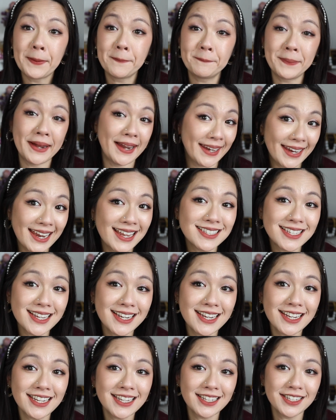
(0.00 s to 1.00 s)
but I guess I
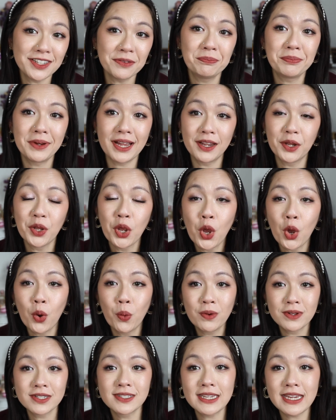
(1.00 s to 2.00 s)
didn't. But
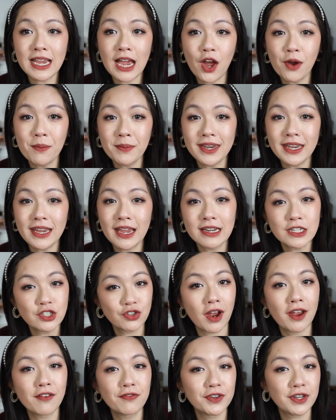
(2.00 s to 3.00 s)
we'll see how many I
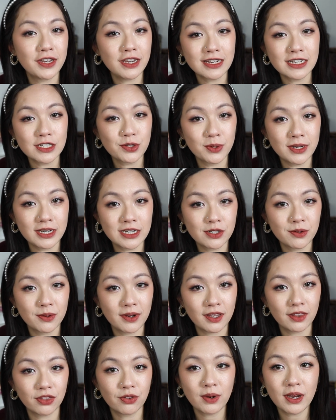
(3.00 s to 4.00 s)
tried for the year
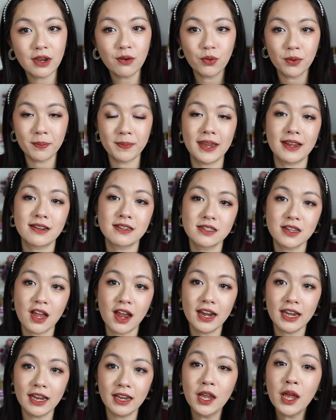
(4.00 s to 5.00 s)
2023. Will be
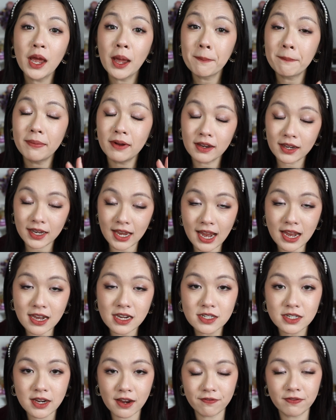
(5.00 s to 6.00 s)
exciting. But again,
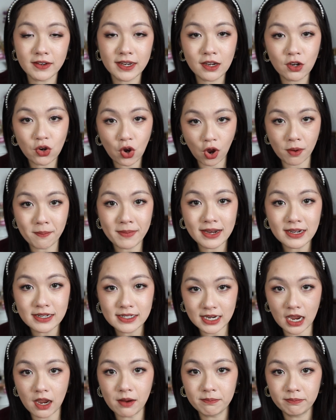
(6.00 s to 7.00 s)
definitely comment
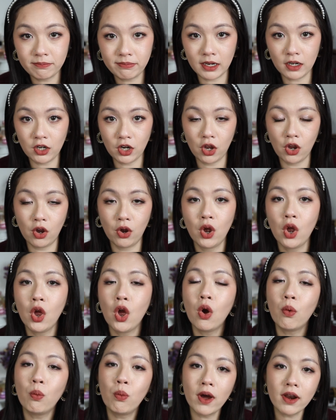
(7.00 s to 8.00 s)
down below
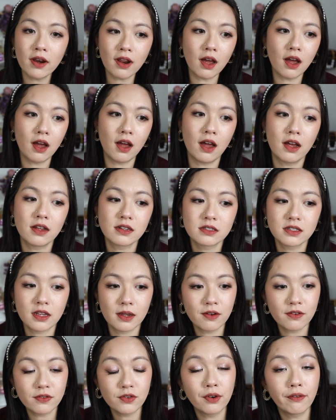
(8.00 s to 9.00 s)
what are
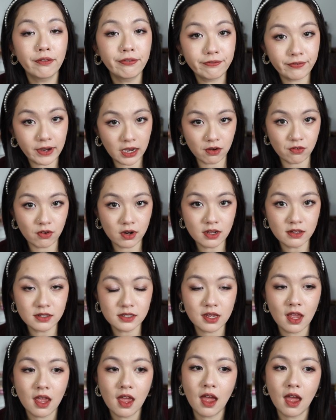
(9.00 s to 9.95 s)
some of your favorites